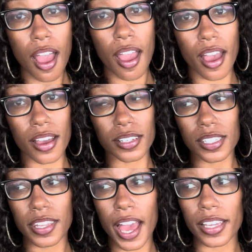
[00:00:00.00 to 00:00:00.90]
and
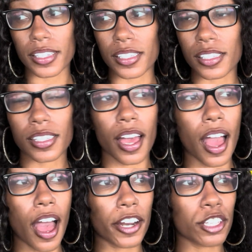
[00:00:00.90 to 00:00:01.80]
that is,
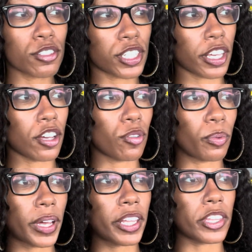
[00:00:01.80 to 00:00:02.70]
how do you deal
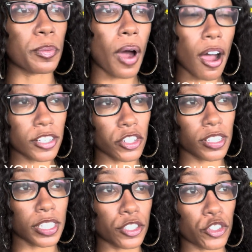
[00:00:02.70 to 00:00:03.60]
with imposter
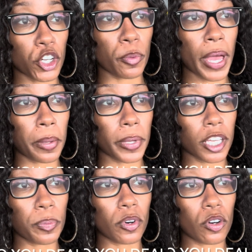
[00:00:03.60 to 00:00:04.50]
syndrome and
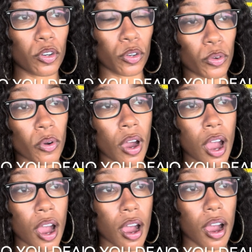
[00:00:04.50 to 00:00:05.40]
people who
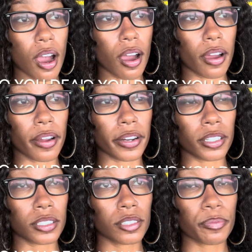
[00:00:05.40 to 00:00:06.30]

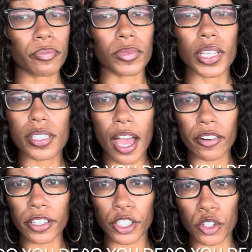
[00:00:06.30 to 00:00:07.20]
are
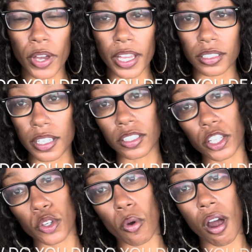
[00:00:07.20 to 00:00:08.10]
doubting you and think that
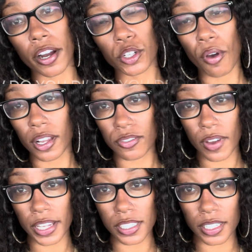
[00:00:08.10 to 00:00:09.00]
you aren't
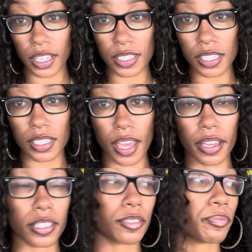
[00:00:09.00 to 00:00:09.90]
qualified to get into tech?